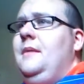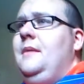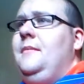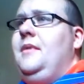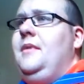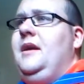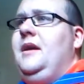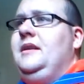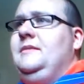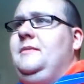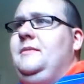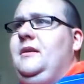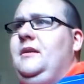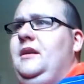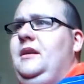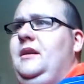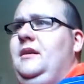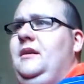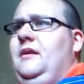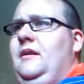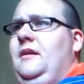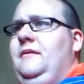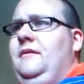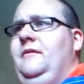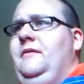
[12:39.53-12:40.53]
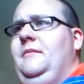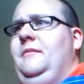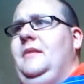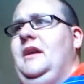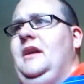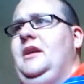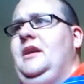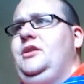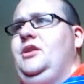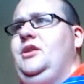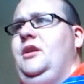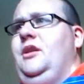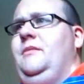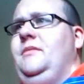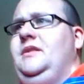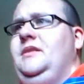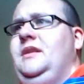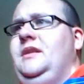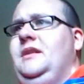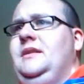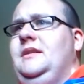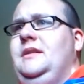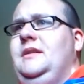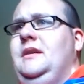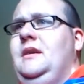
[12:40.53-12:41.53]
Bays belly from Lashley on
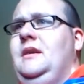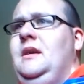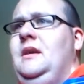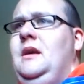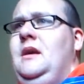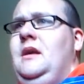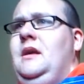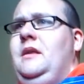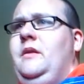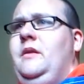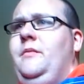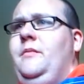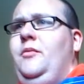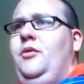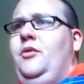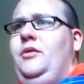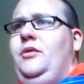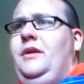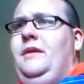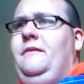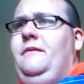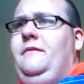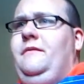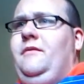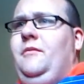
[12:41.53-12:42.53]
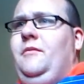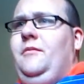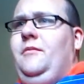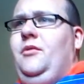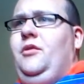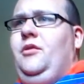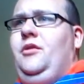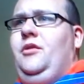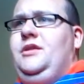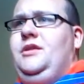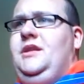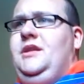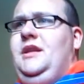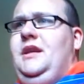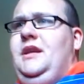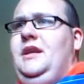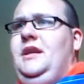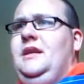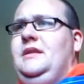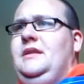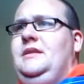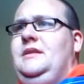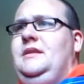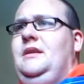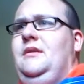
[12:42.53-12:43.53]
Batista. The book in from Booker T
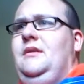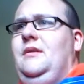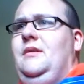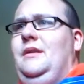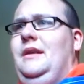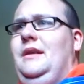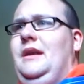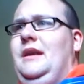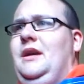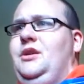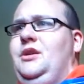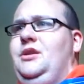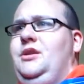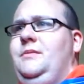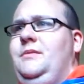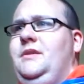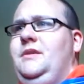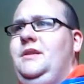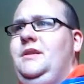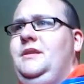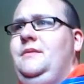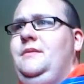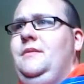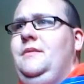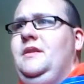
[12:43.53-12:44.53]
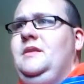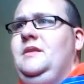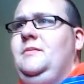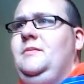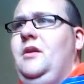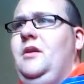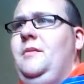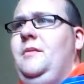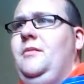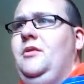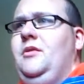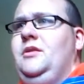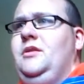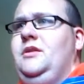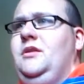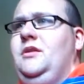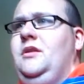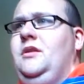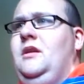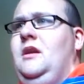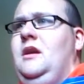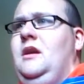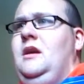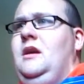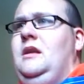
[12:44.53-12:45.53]
gets two on Lashley. Batista with a Spinebuster.
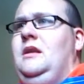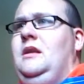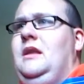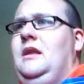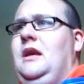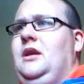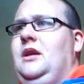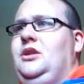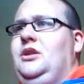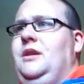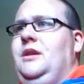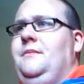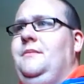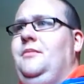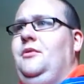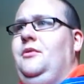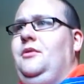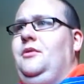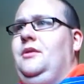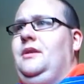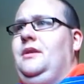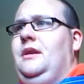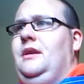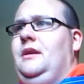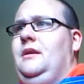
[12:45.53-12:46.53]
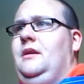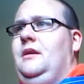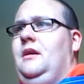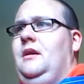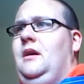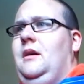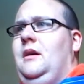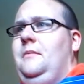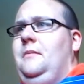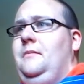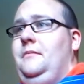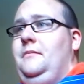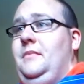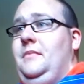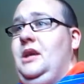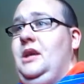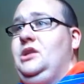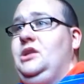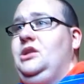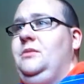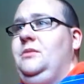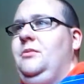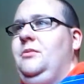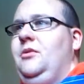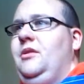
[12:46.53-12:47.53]
Lashley and Booker then um,
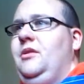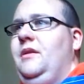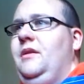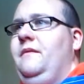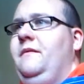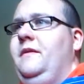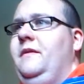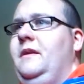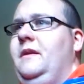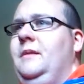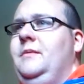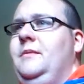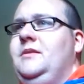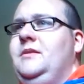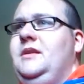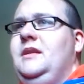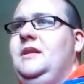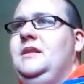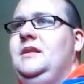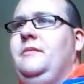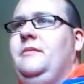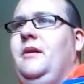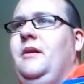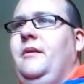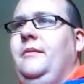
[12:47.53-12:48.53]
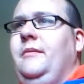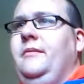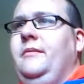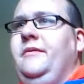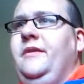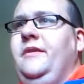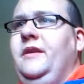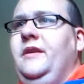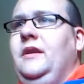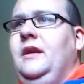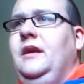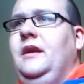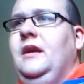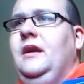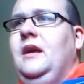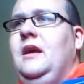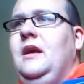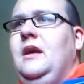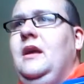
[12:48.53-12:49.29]
Lashley Booker and Finlay. Batista bomb and Finlay.